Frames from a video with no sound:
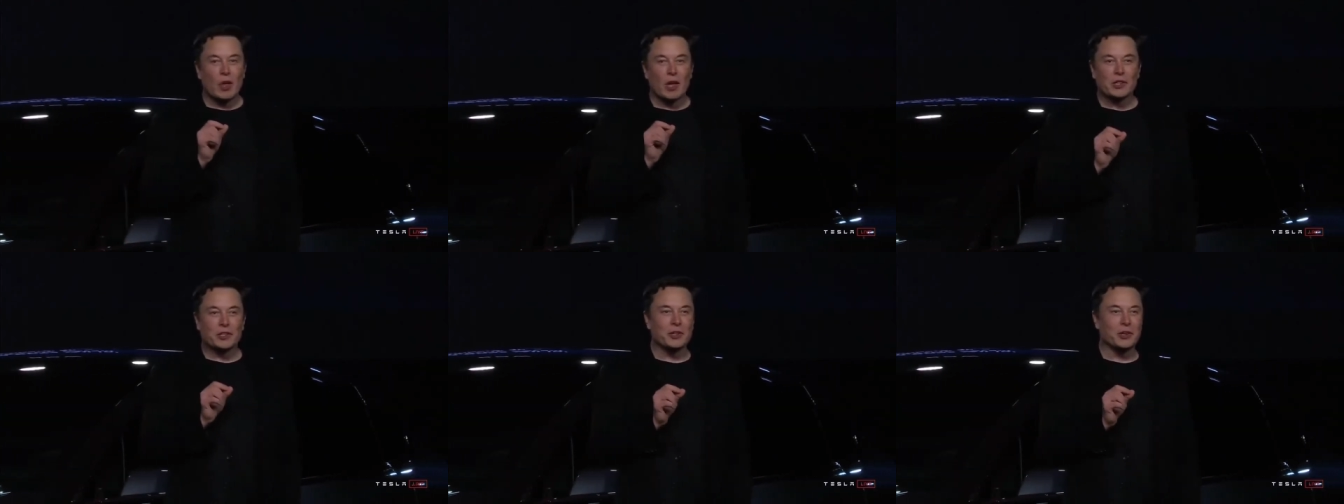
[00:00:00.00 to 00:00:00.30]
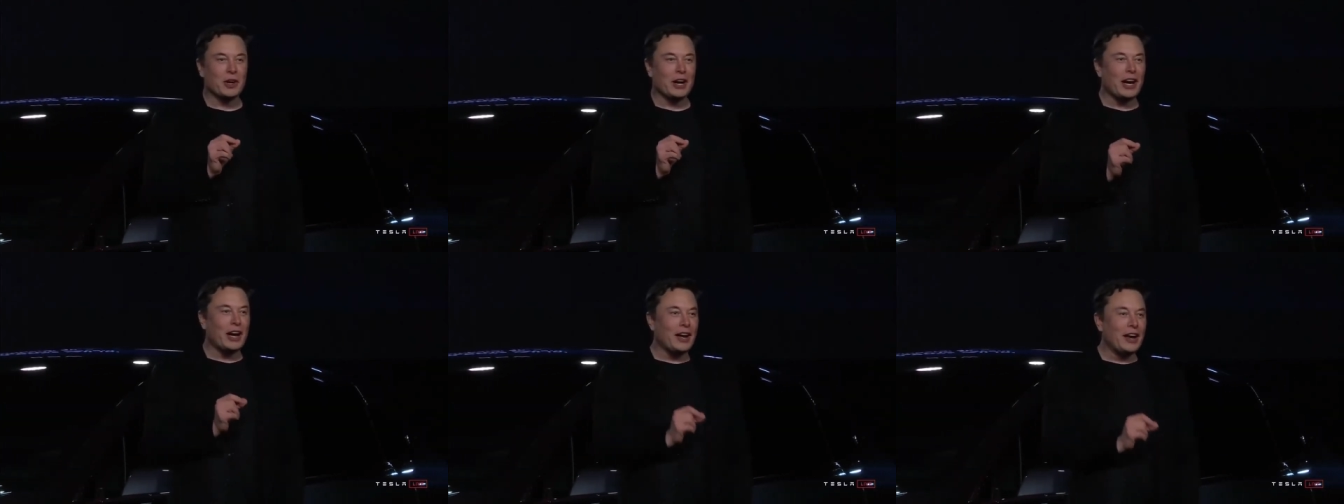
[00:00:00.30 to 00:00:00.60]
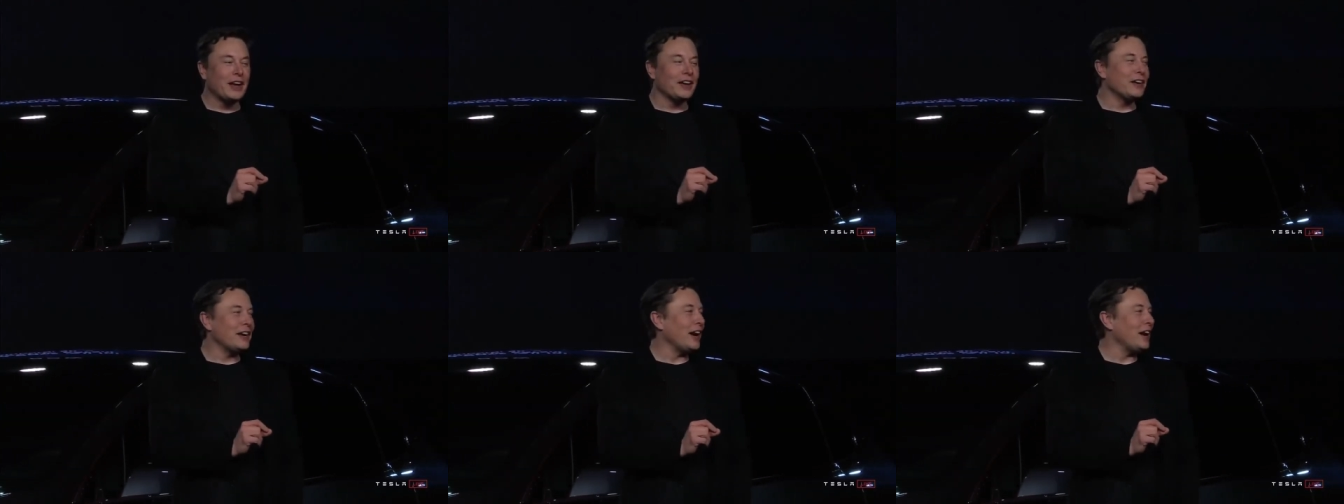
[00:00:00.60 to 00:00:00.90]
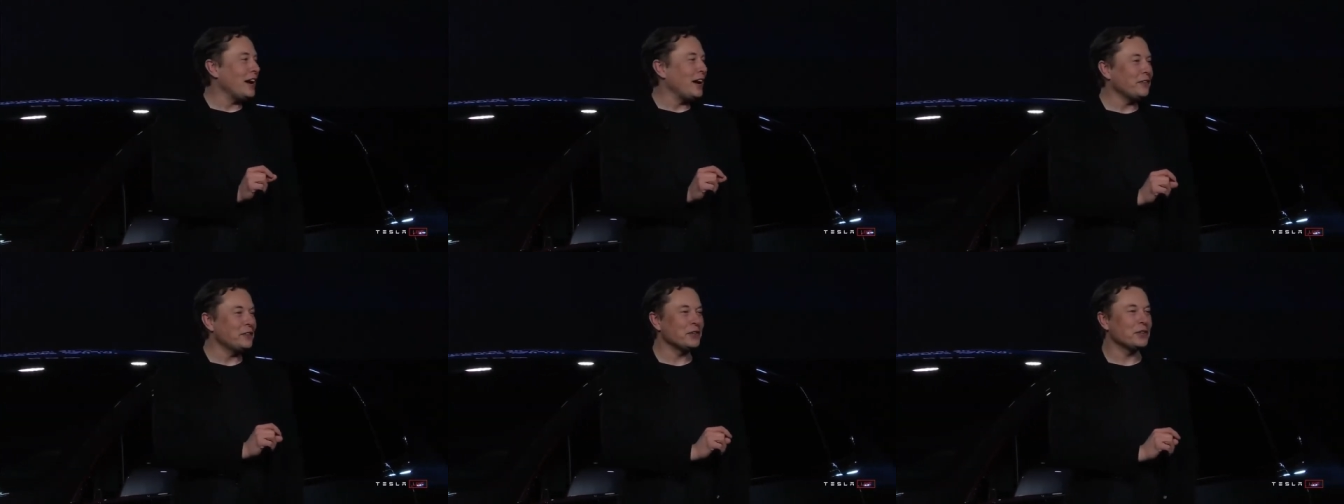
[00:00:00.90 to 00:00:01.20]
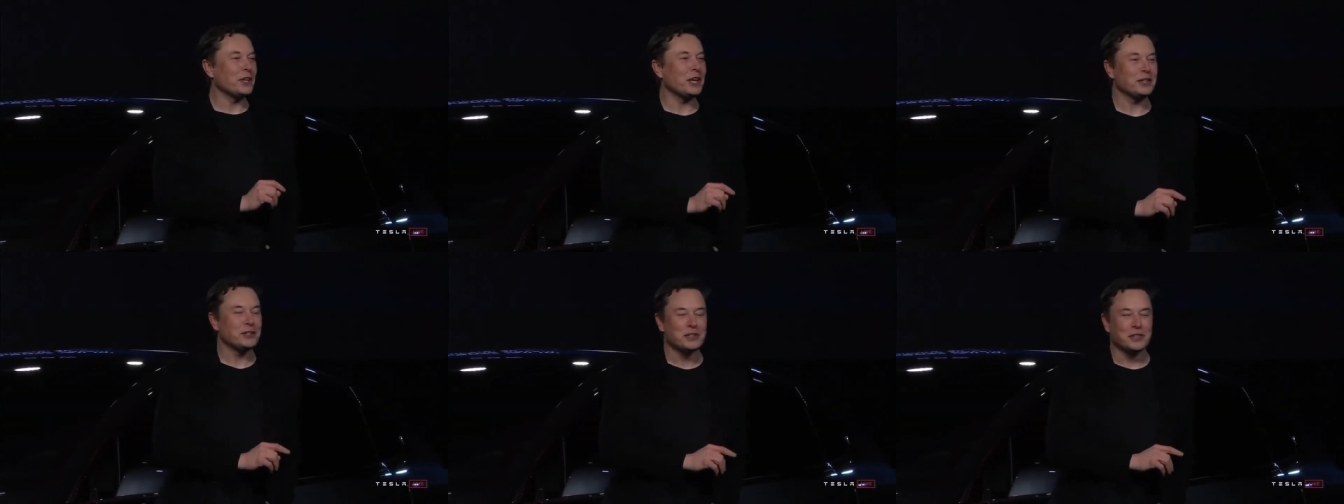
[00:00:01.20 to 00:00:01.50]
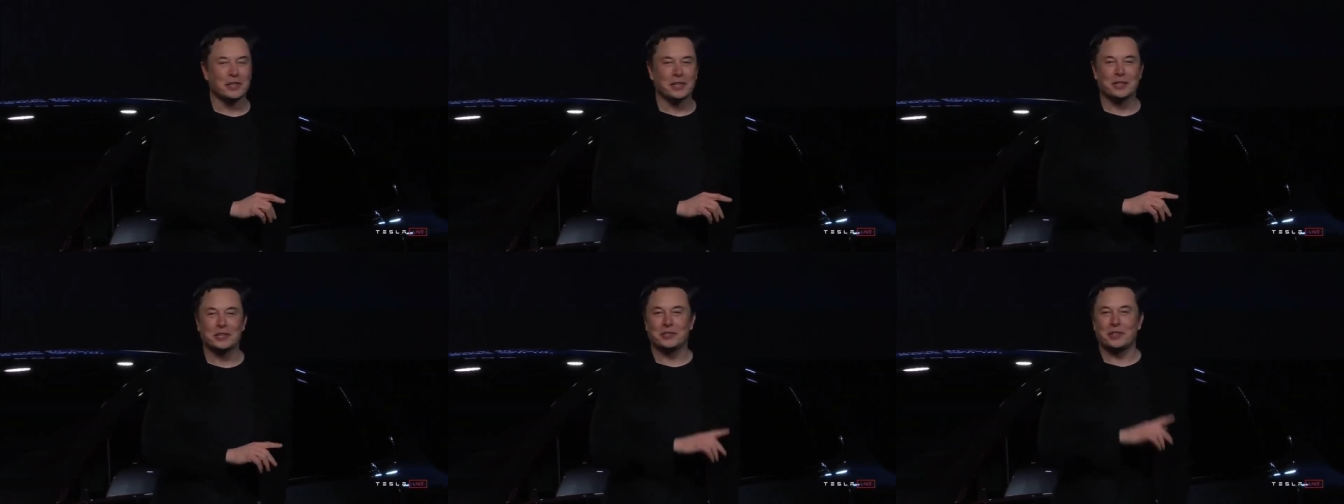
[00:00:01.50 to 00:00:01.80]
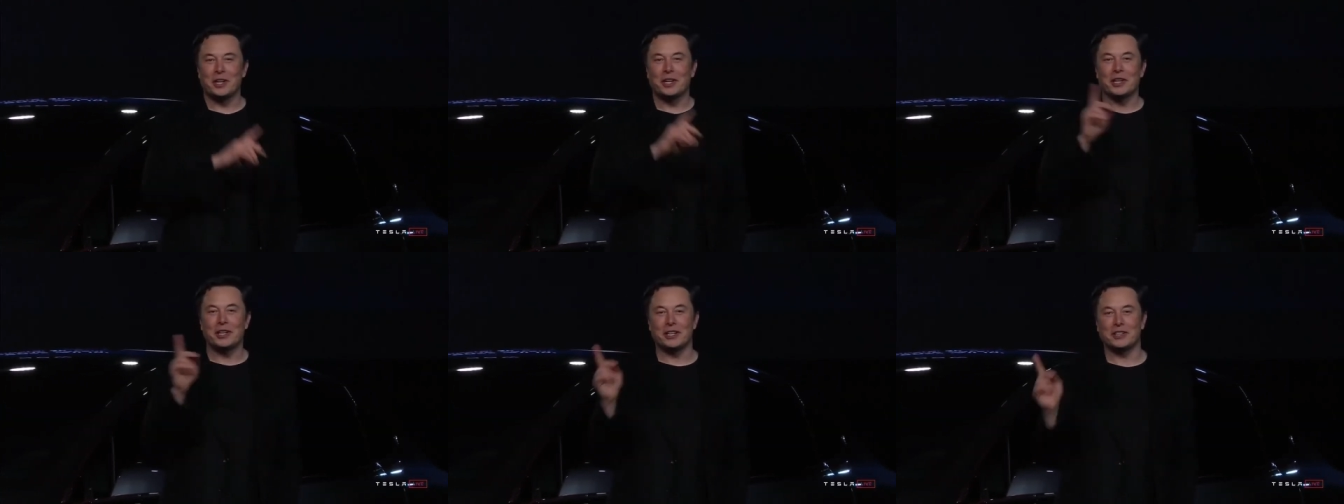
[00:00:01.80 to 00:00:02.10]
So uh, after that uh,
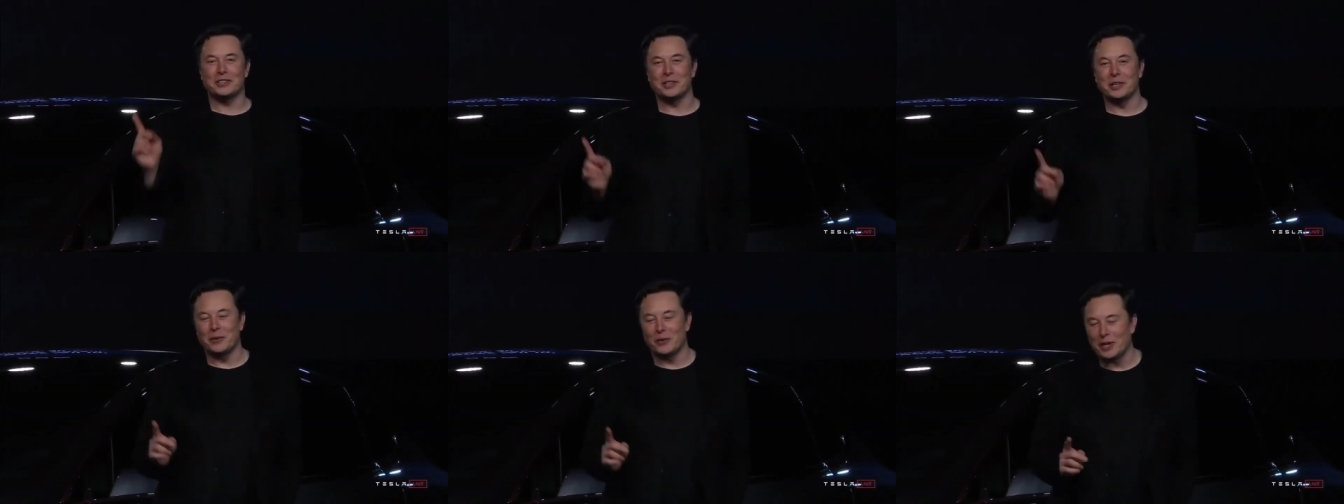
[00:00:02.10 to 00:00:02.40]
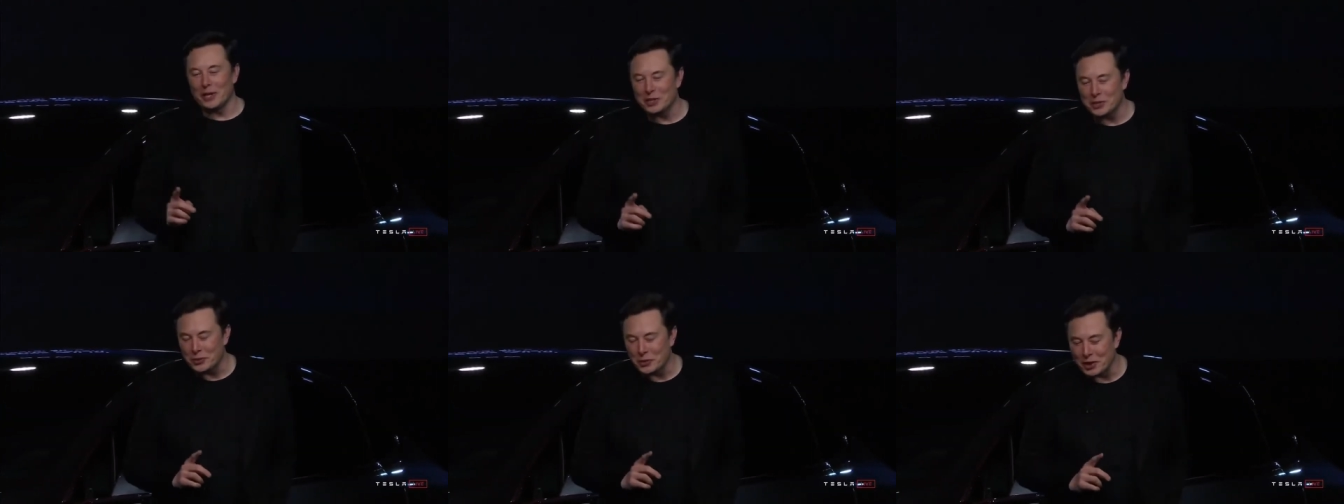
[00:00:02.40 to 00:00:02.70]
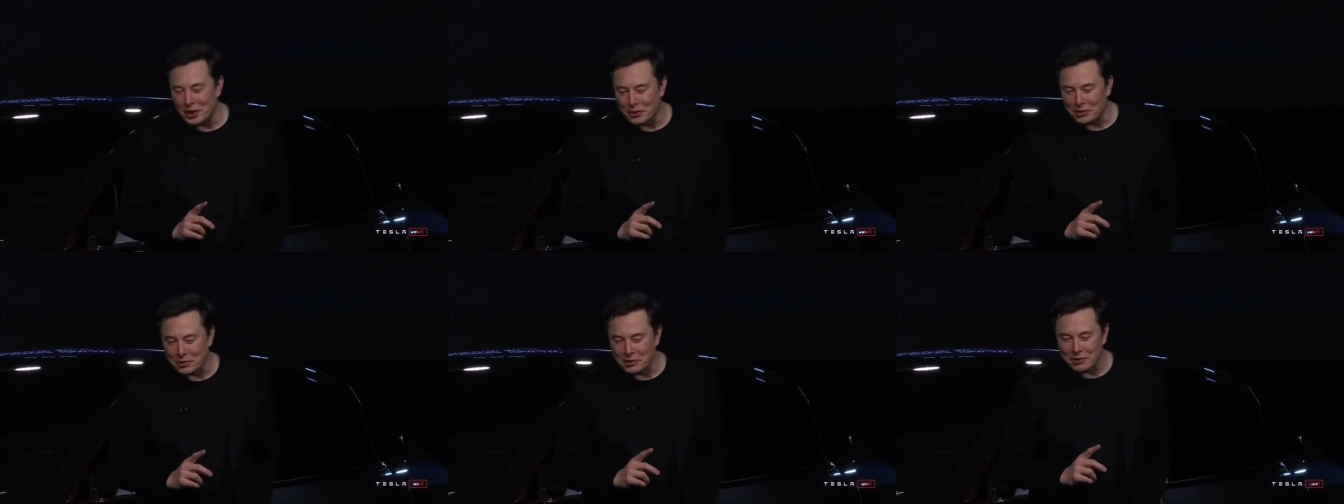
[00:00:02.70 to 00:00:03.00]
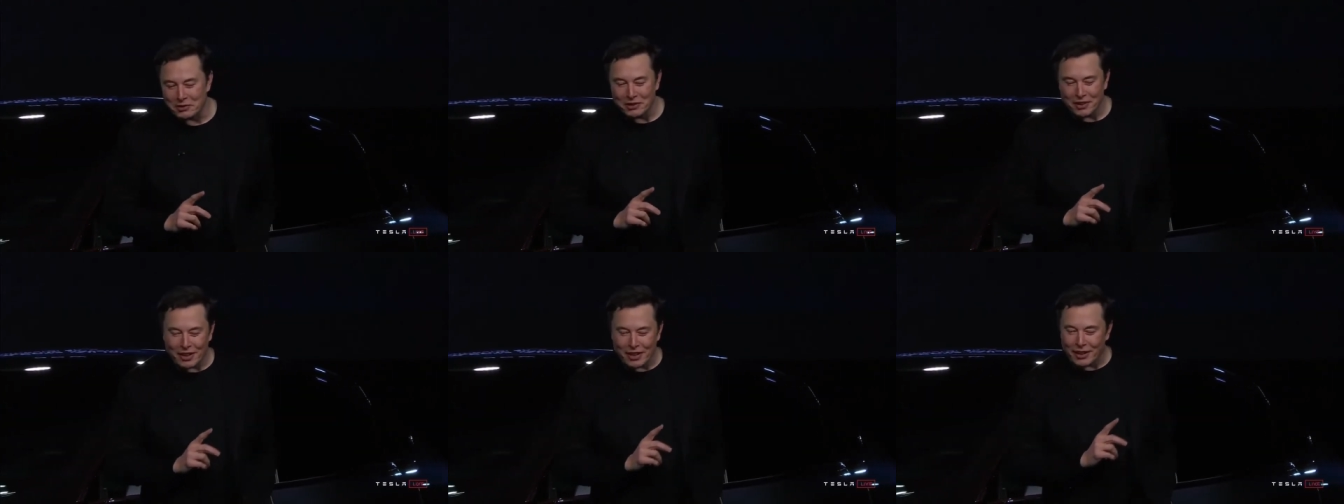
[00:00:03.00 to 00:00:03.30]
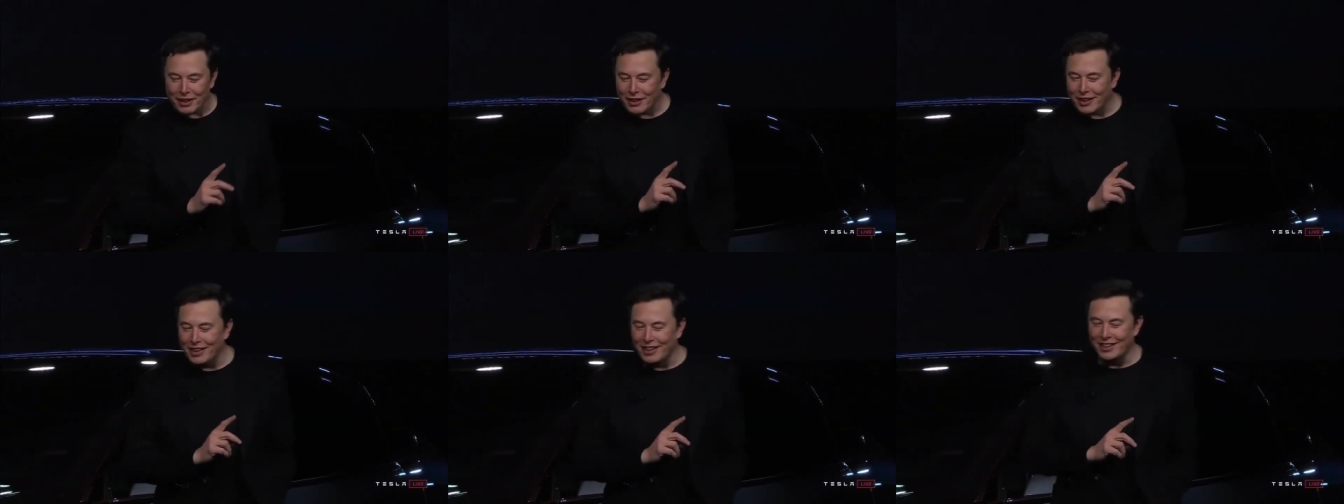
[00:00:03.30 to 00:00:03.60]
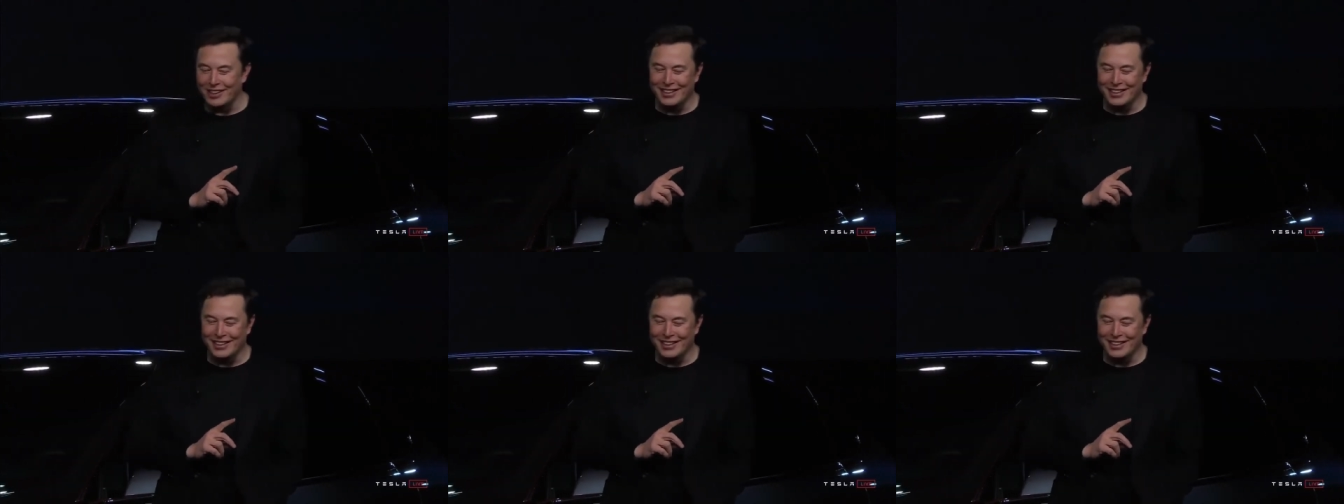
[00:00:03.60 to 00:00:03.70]
extended history history lesson, uh,